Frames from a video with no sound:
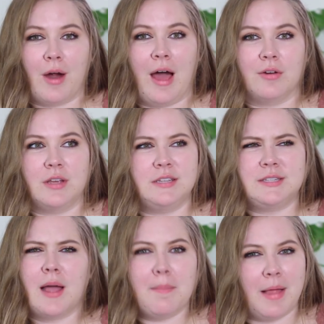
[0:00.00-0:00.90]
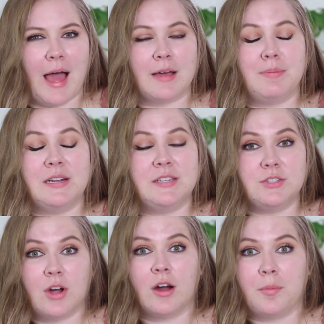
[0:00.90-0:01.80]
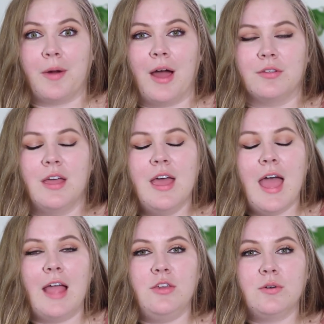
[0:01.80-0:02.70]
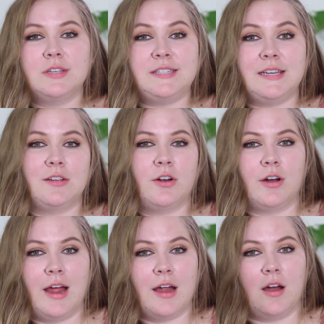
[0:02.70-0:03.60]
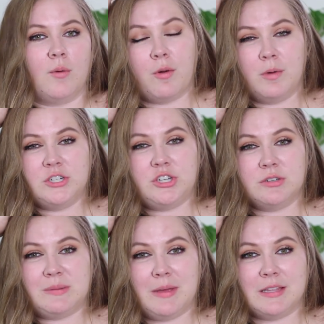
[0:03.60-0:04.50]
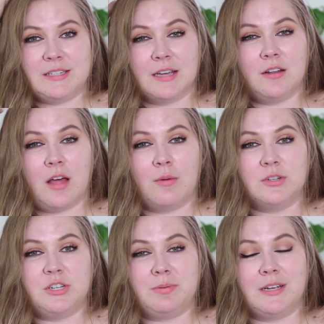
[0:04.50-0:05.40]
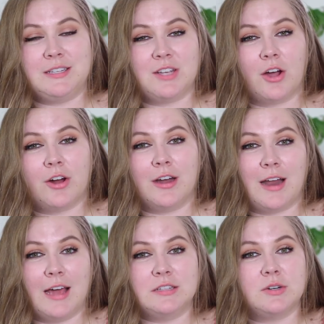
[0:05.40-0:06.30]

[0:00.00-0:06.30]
brown. It's not black, but it's dark brown. And you could see in her hair from when she used to be in the sun a lot when she played soccer in high